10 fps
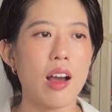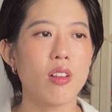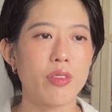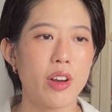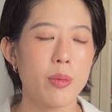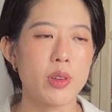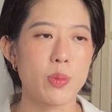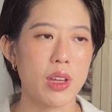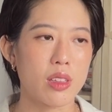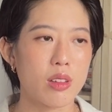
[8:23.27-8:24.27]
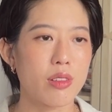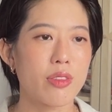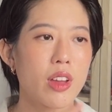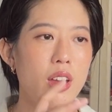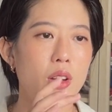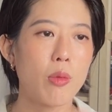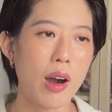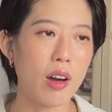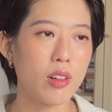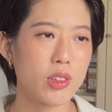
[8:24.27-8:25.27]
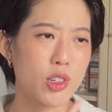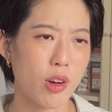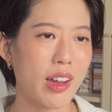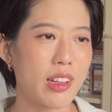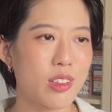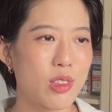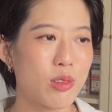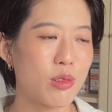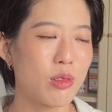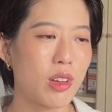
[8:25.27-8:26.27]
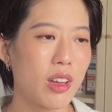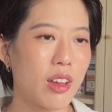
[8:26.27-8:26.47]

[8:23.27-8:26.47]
out of her perspective while trying to